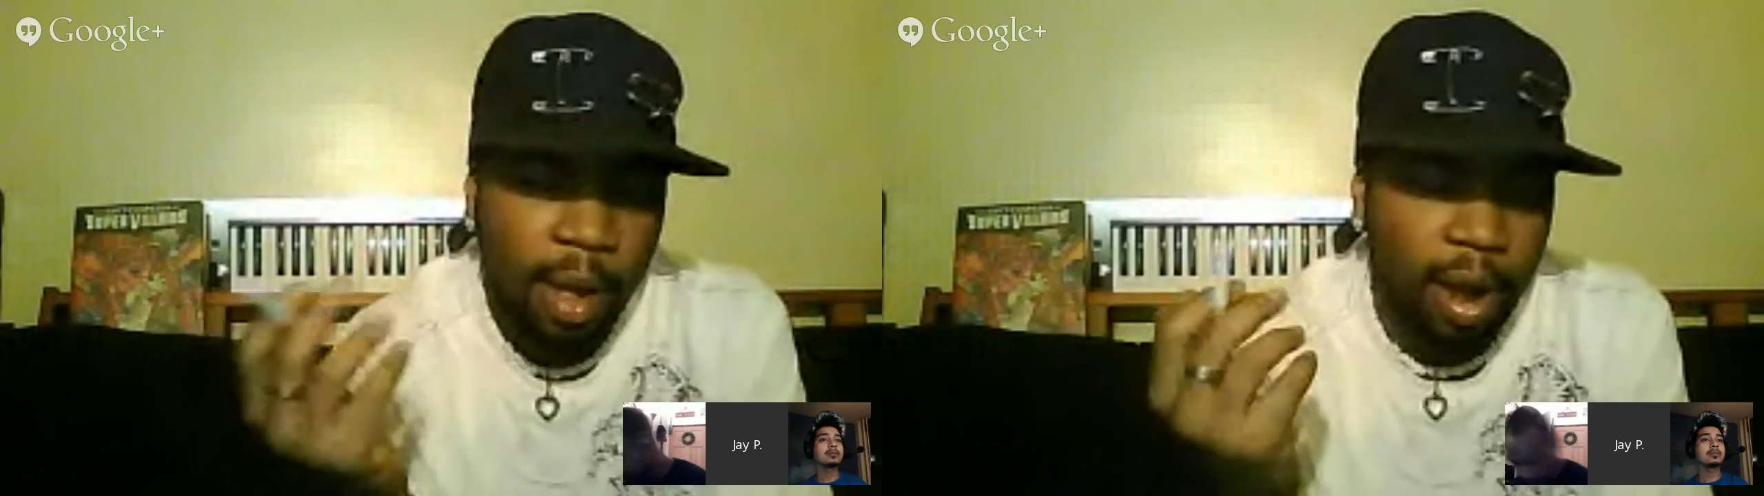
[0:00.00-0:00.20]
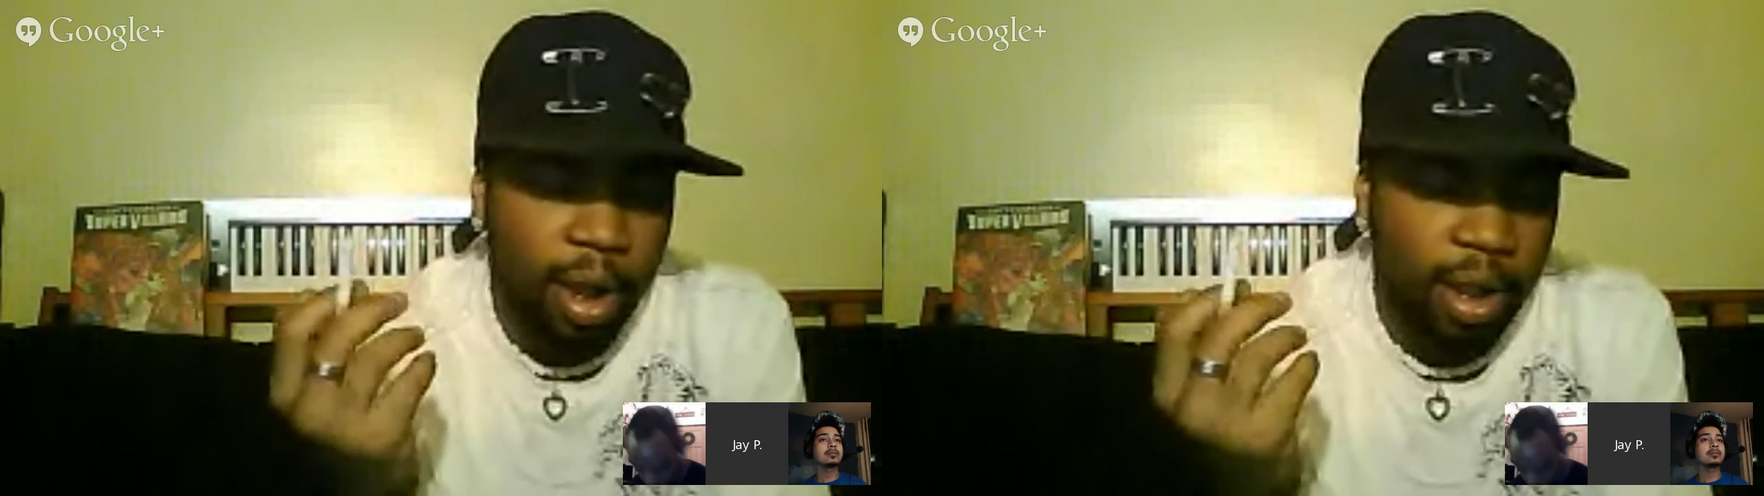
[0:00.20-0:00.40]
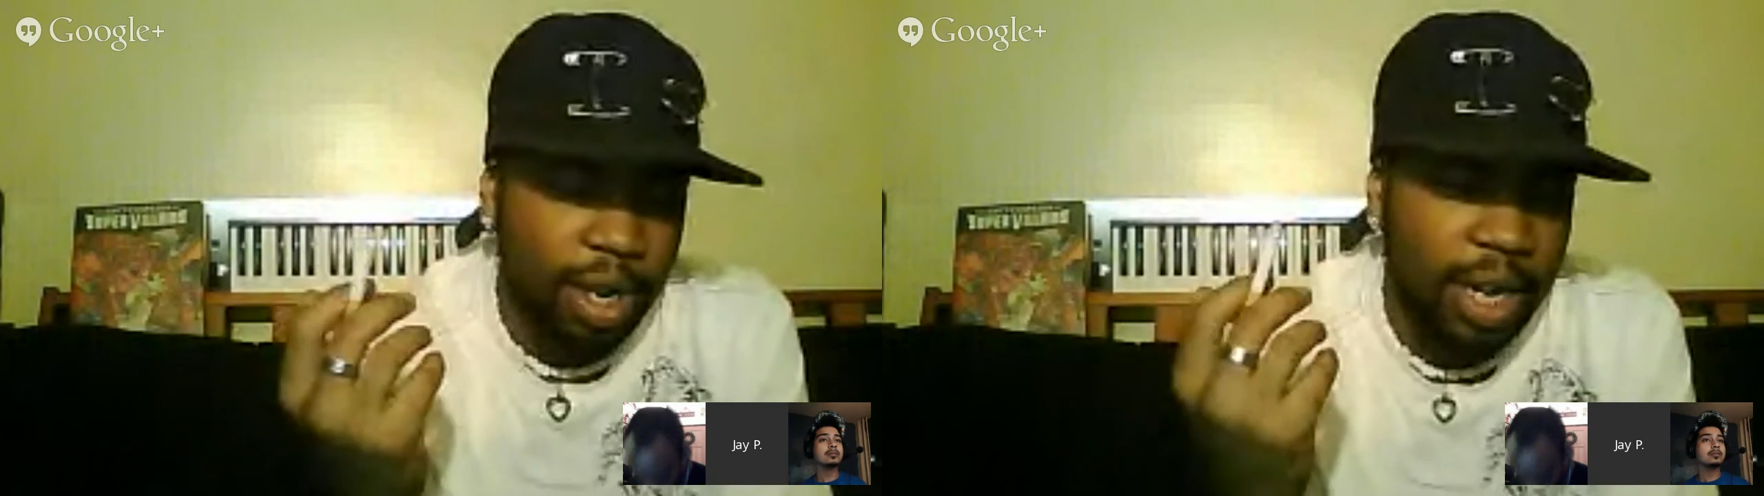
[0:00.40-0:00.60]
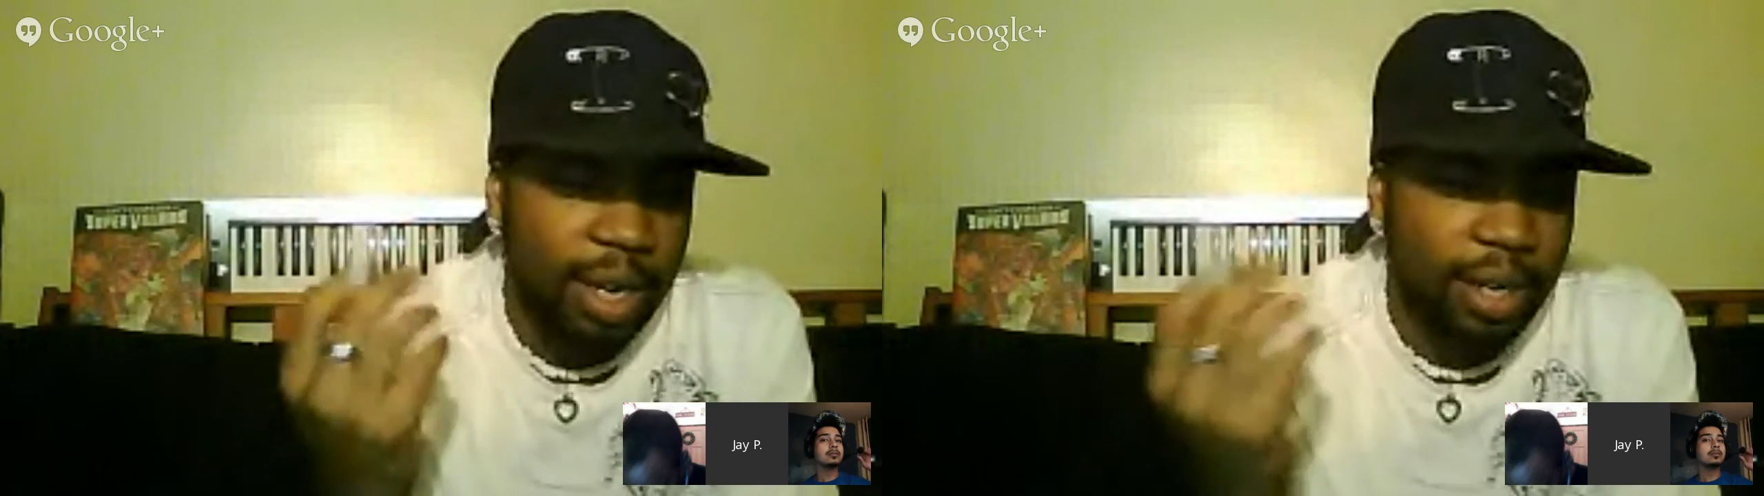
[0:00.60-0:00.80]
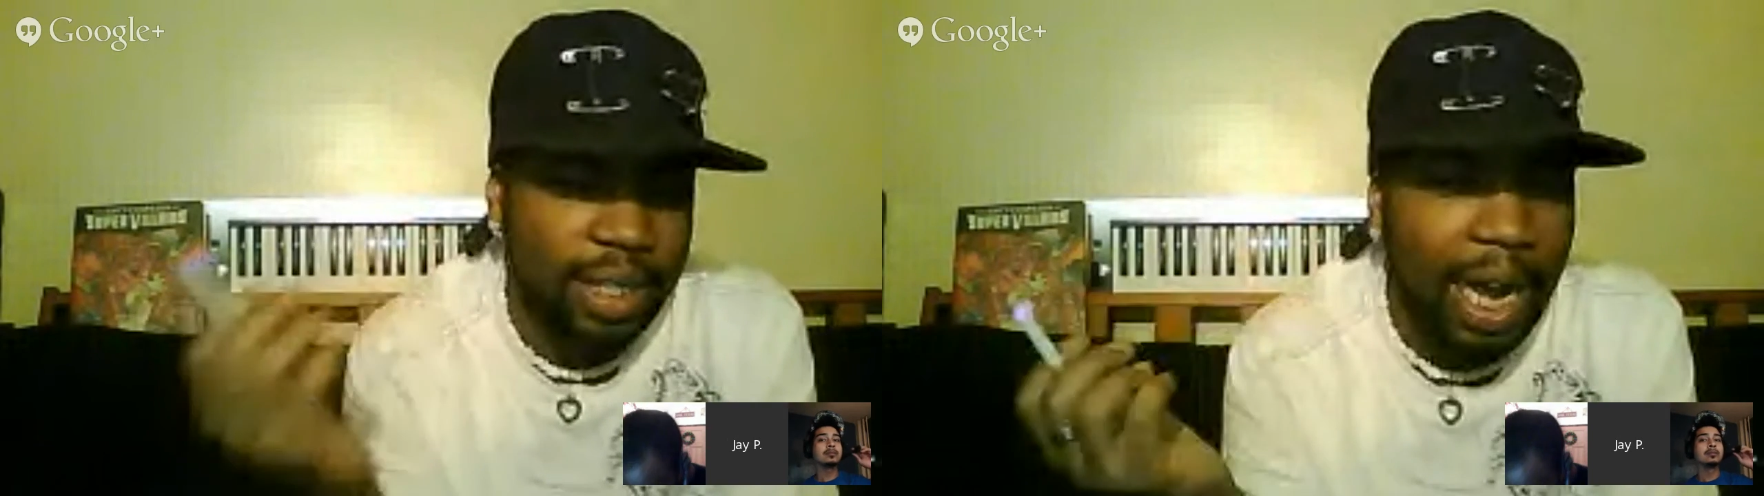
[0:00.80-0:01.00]
you're gonna hear
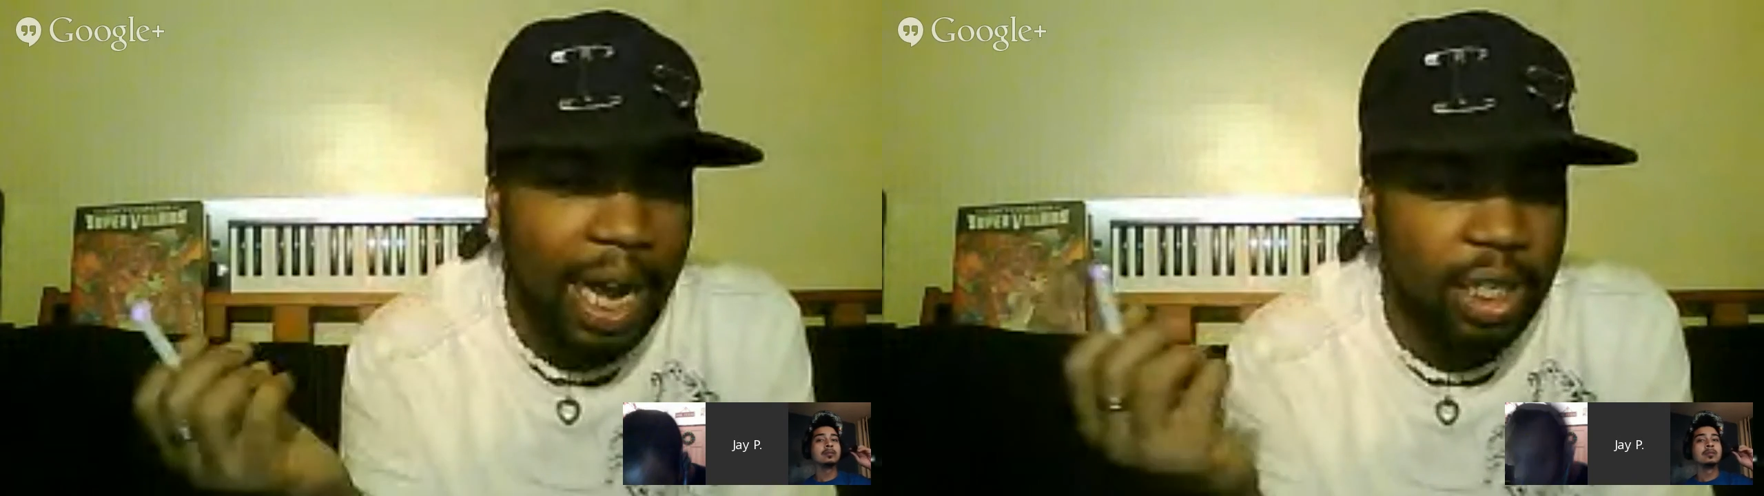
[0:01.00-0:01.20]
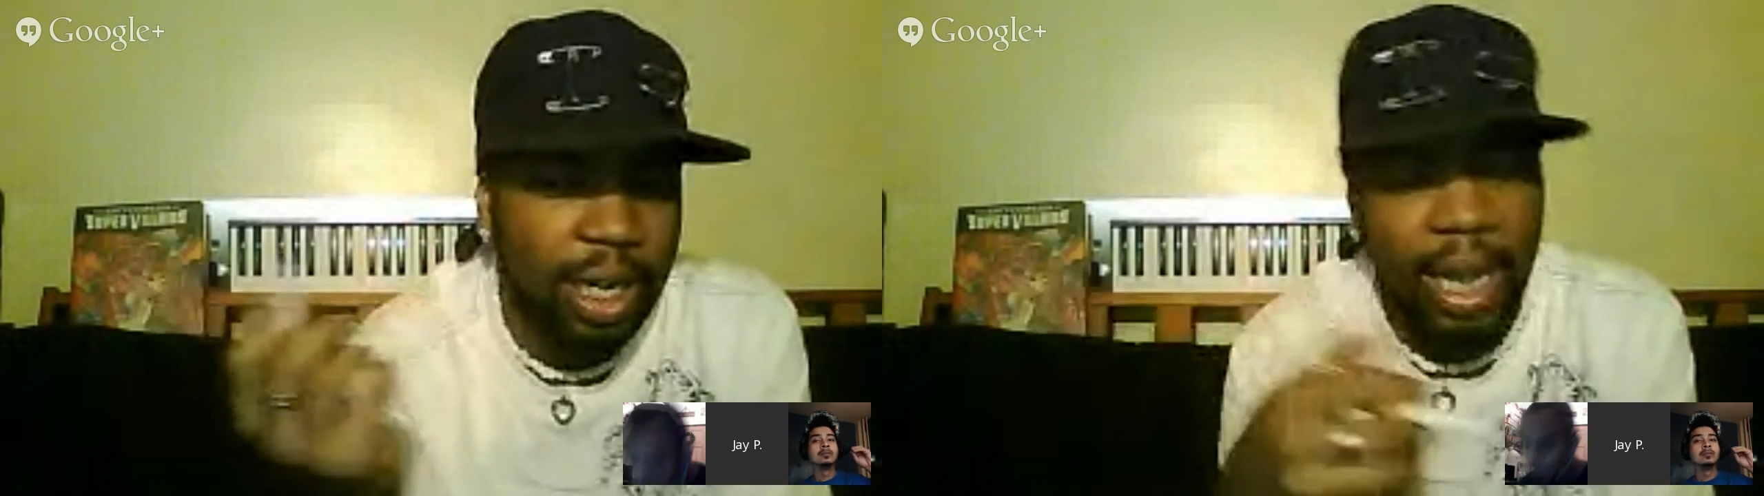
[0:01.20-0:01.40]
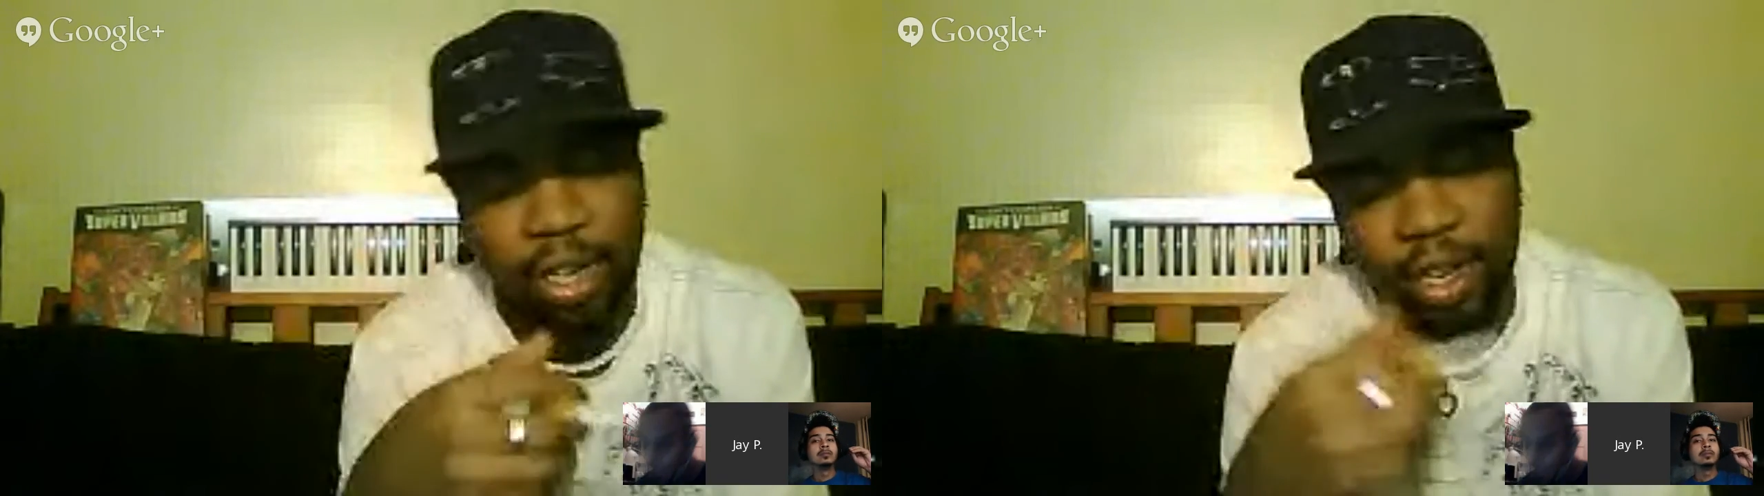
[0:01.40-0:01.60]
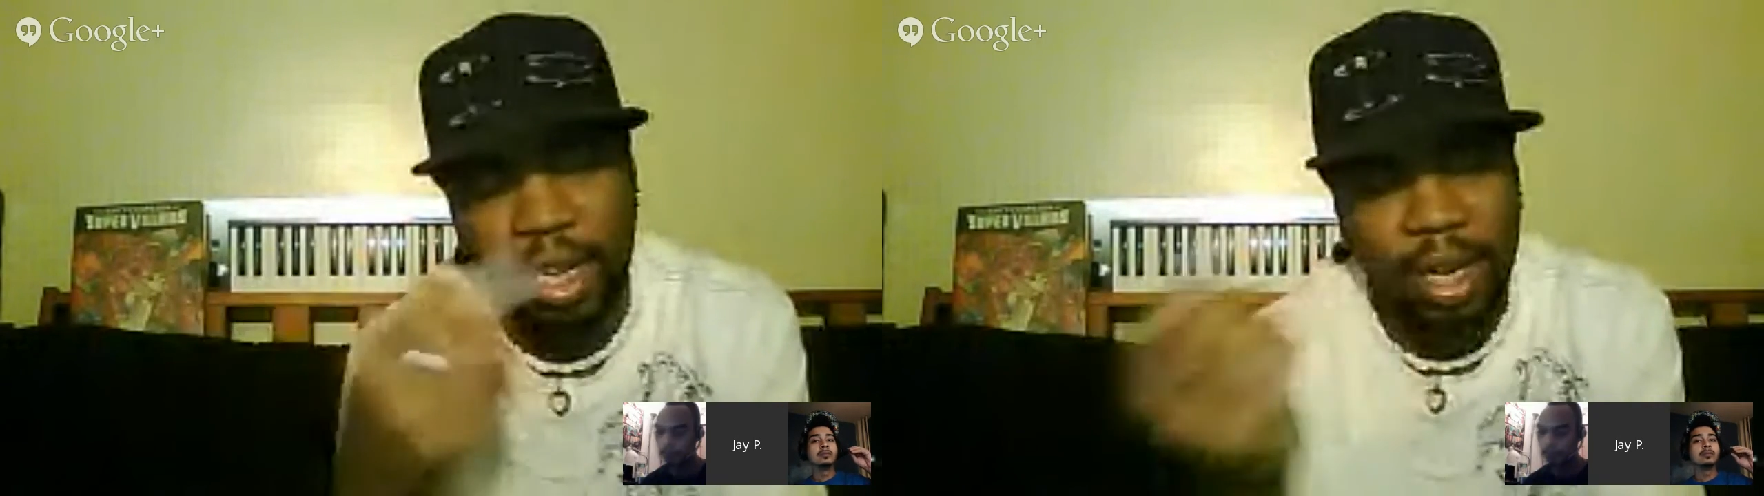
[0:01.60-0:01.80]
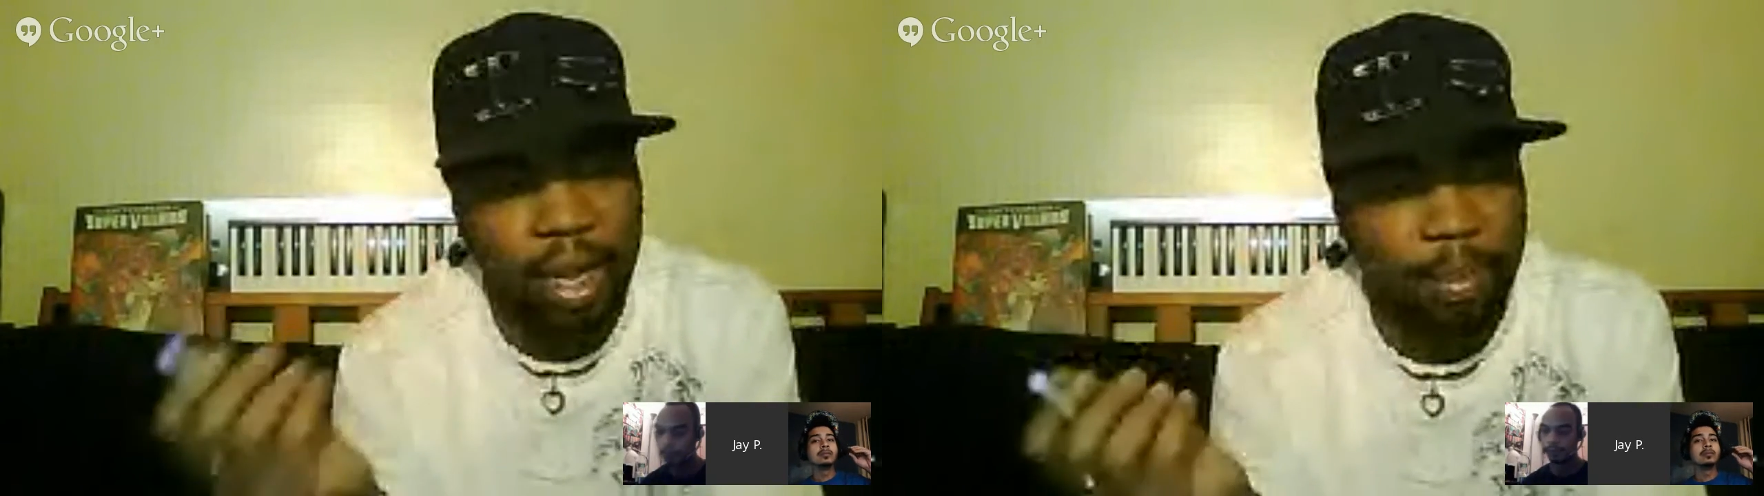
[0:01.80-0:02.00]
Zashi, and you're
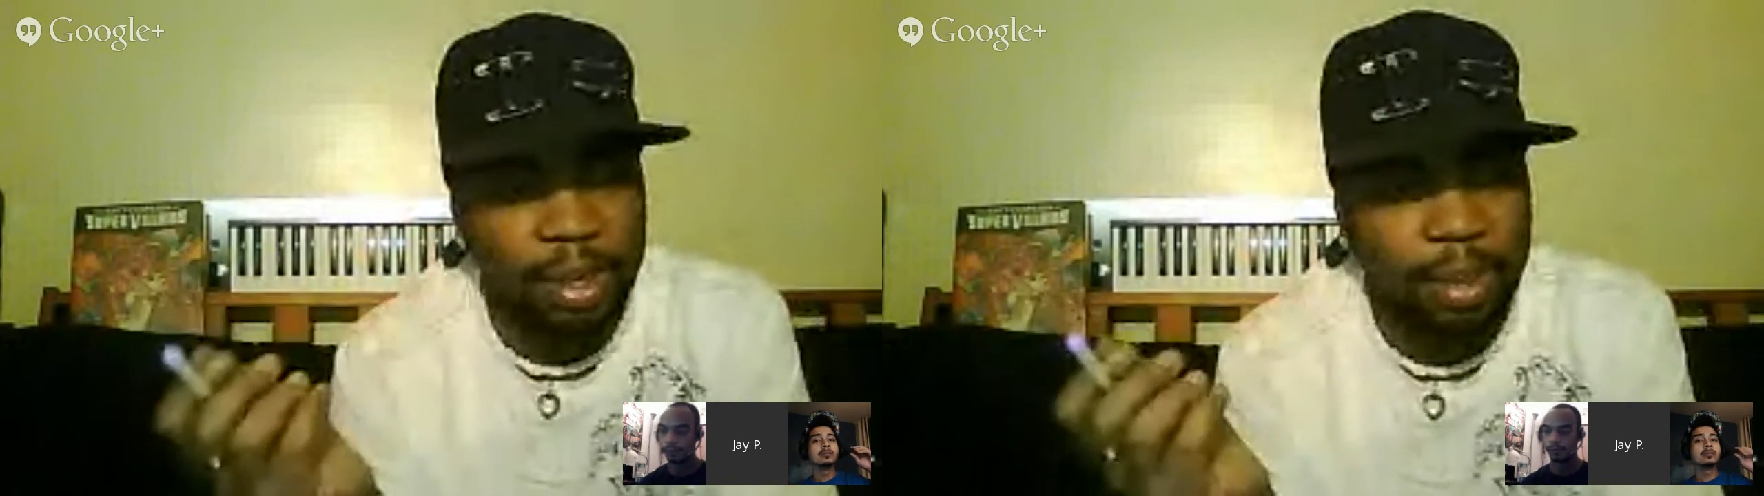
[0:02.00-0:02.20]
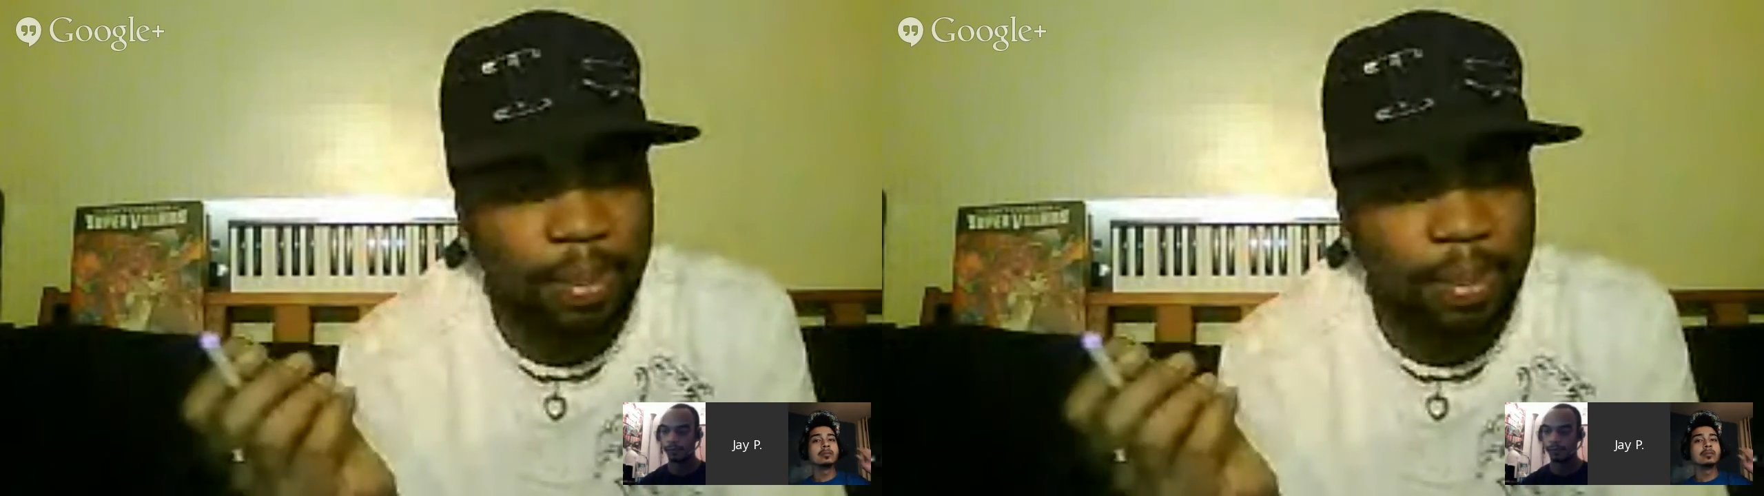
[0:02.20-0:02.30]
gonna hear Mr.